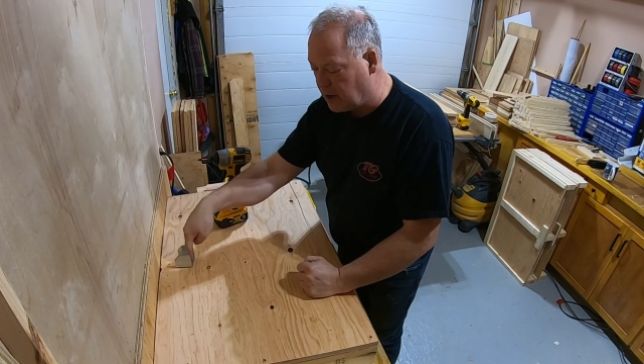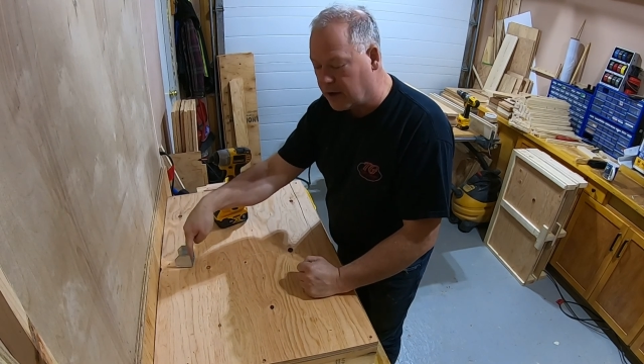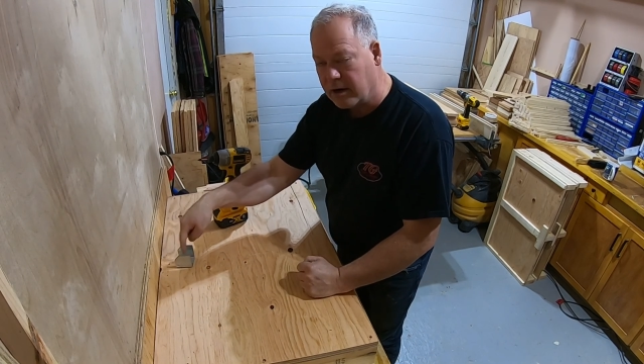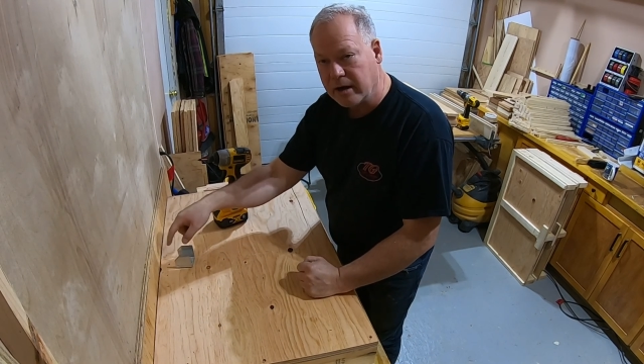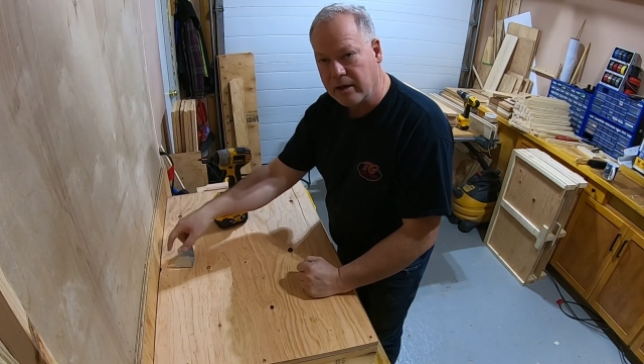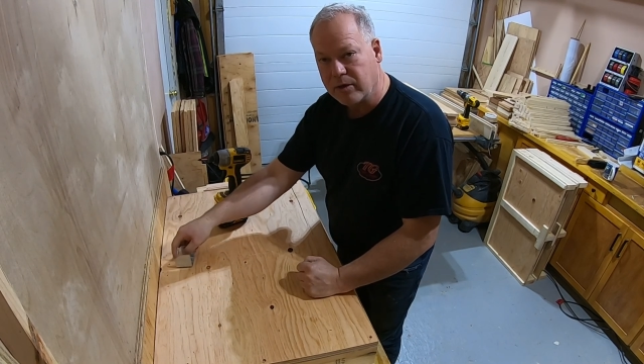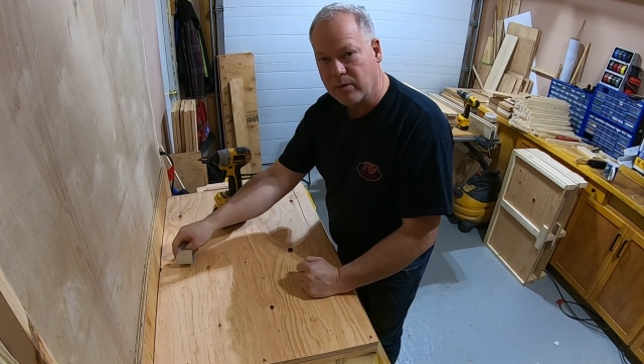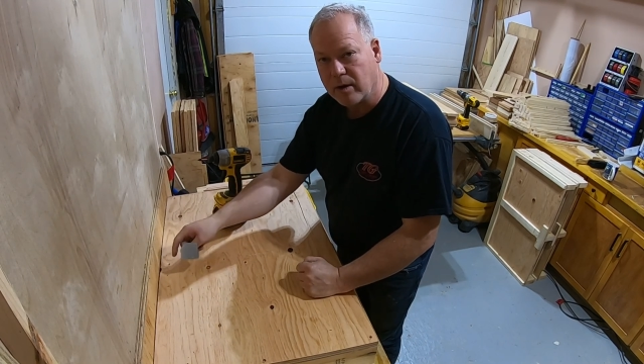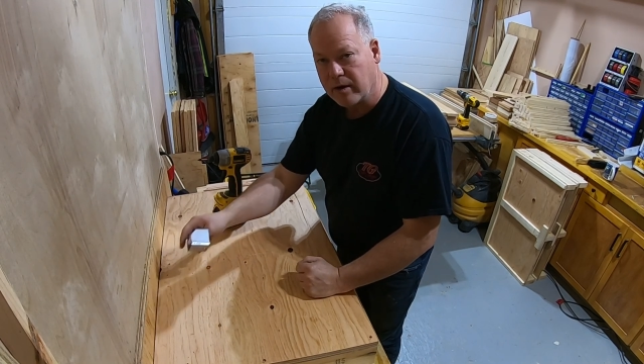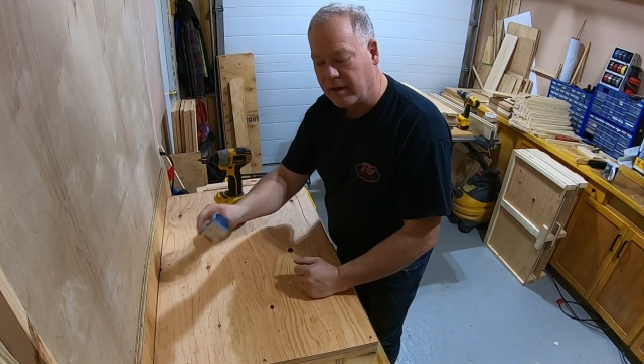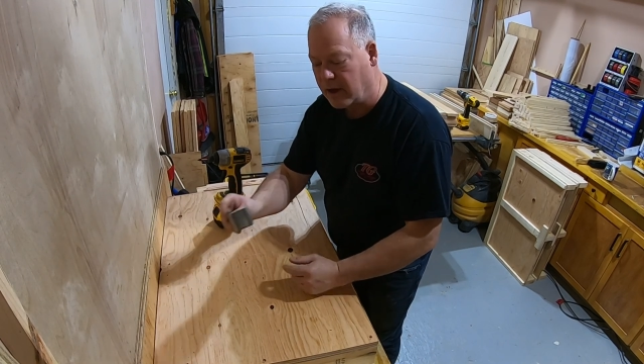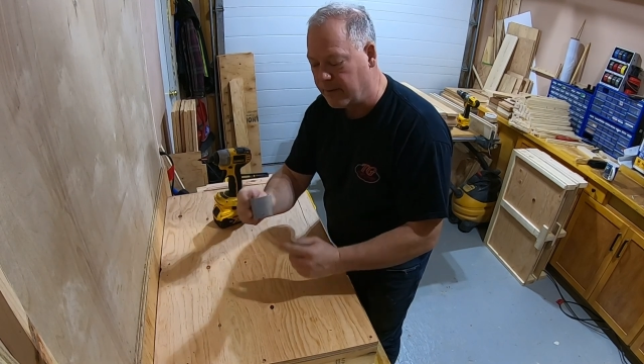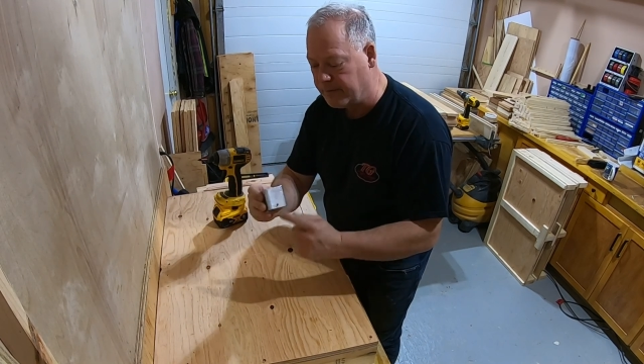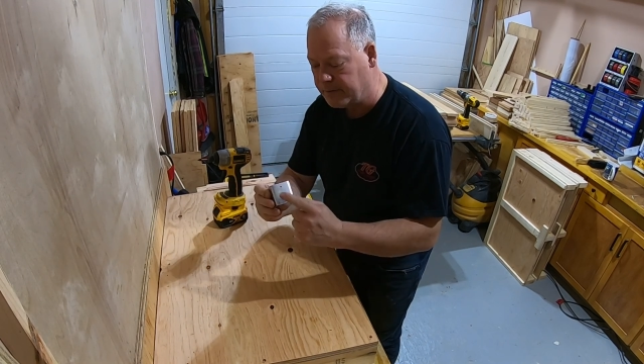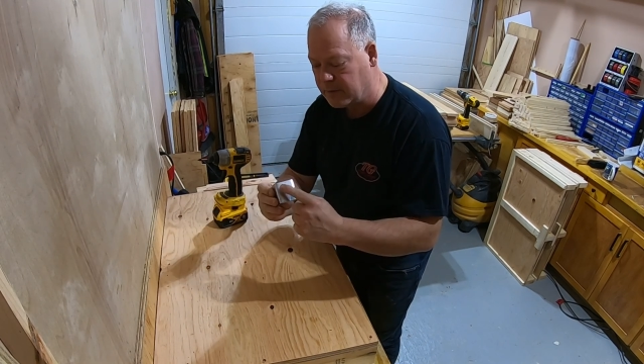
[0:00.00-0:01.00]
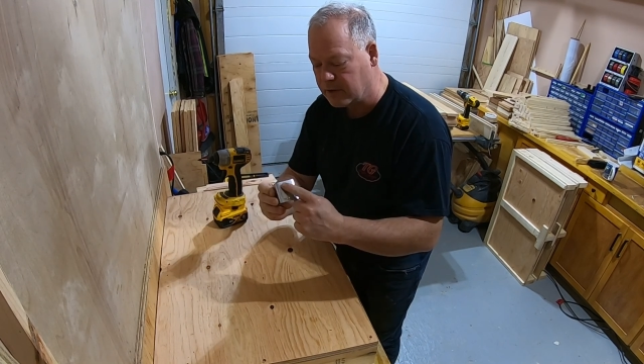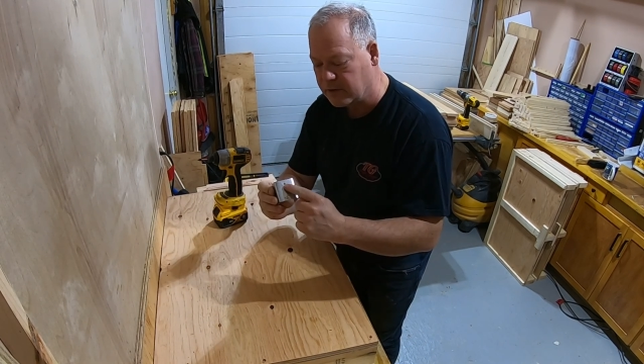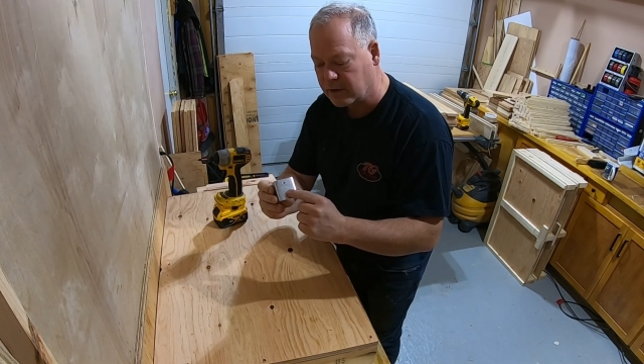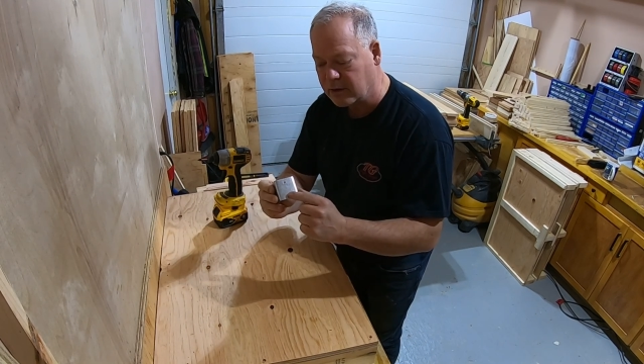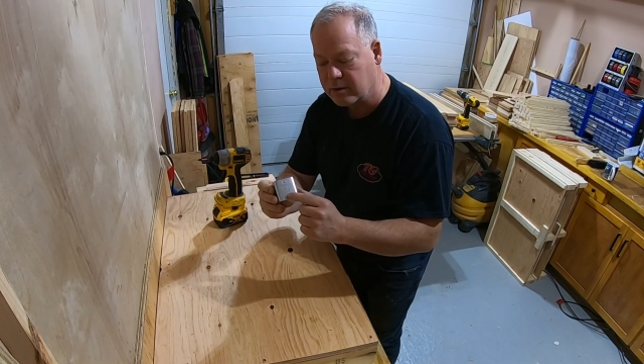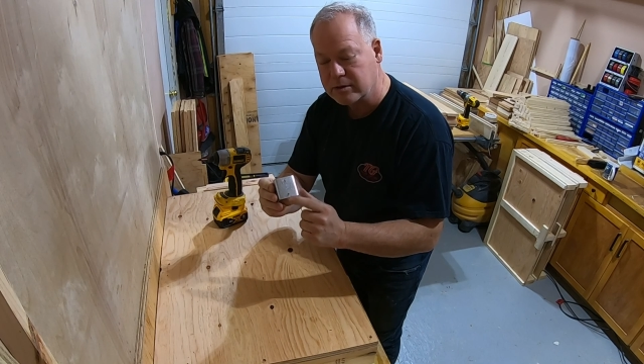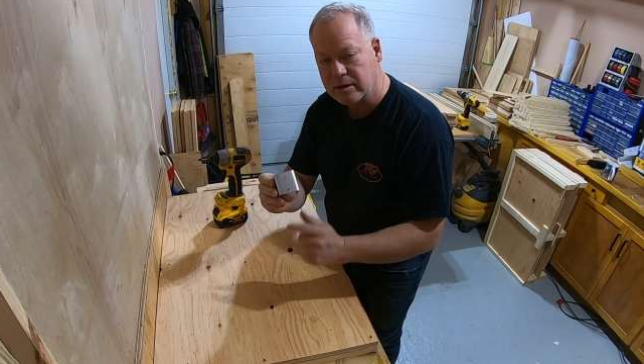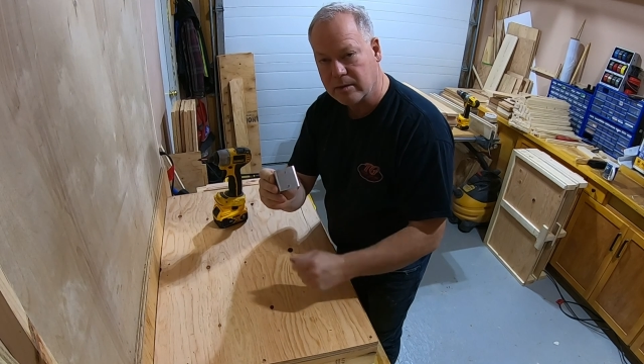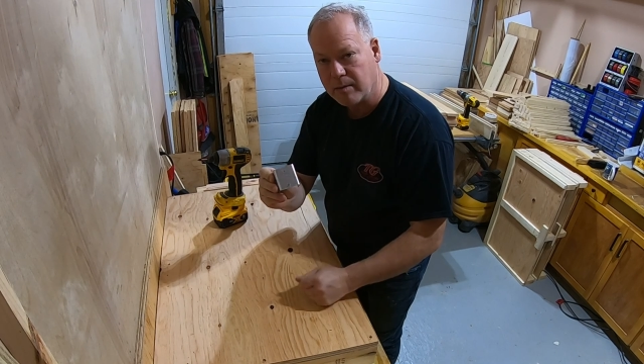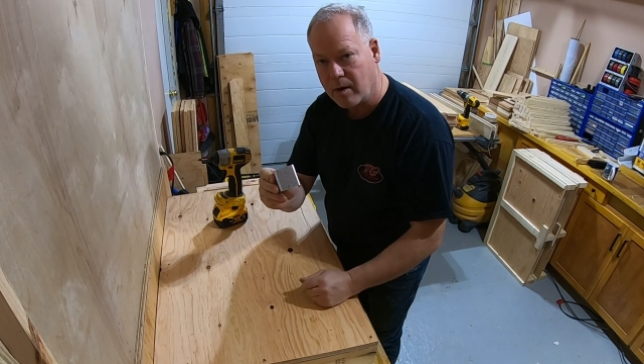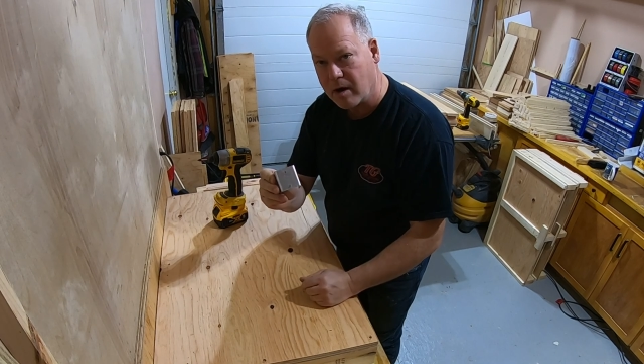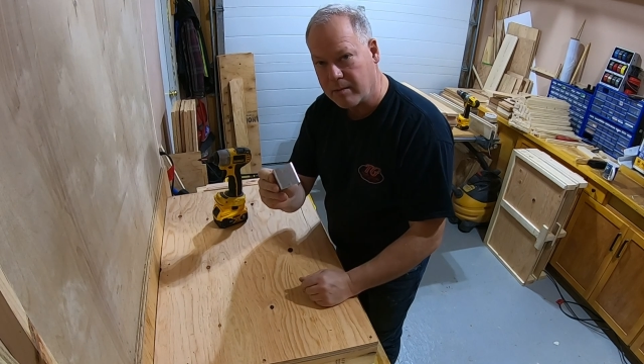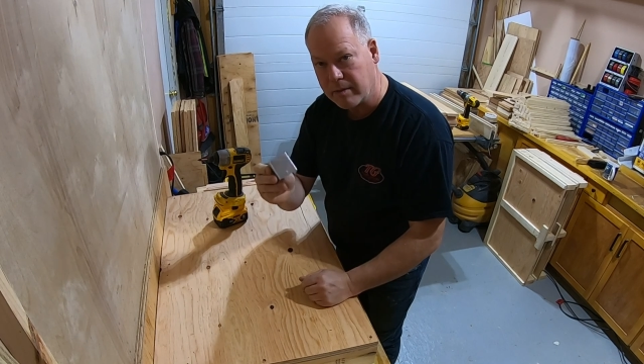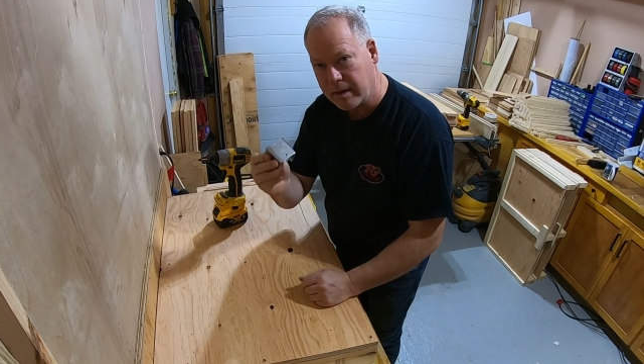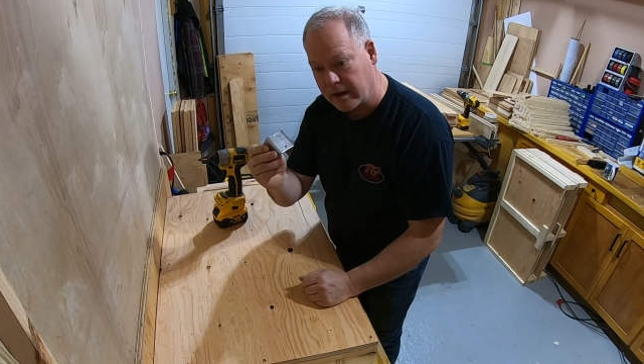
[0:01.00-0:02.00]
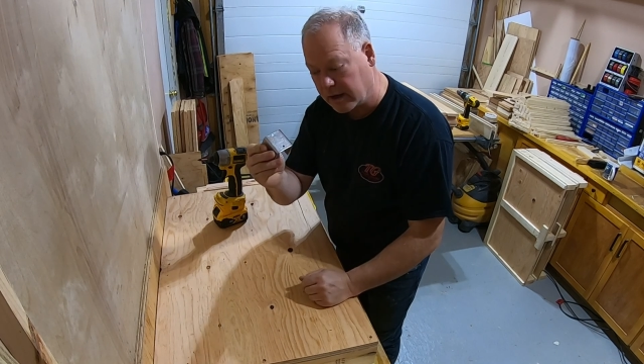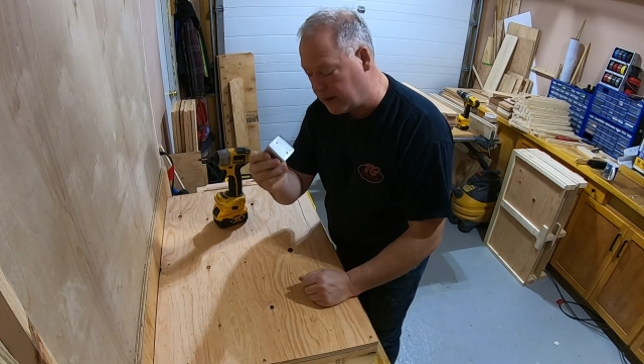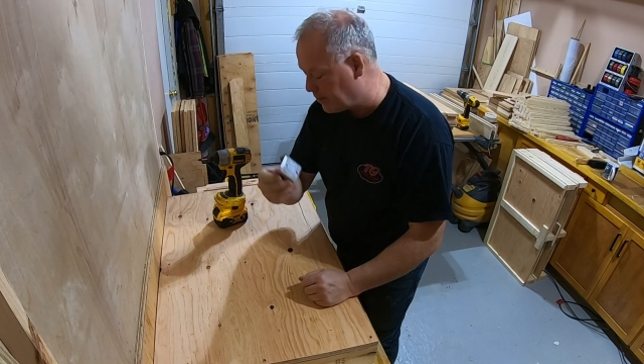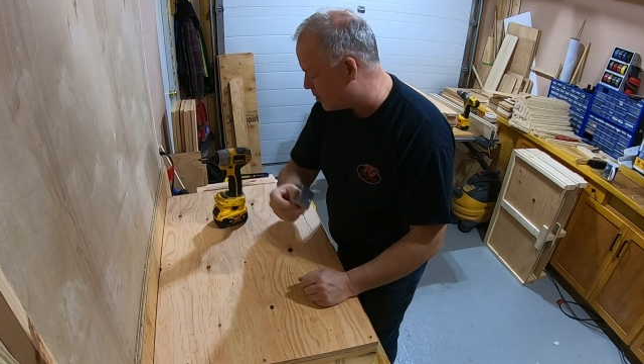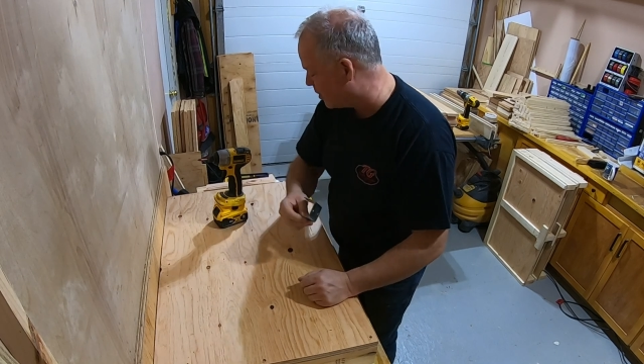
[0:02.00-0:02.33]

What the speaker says: underneath where the screws in the bottom of the clip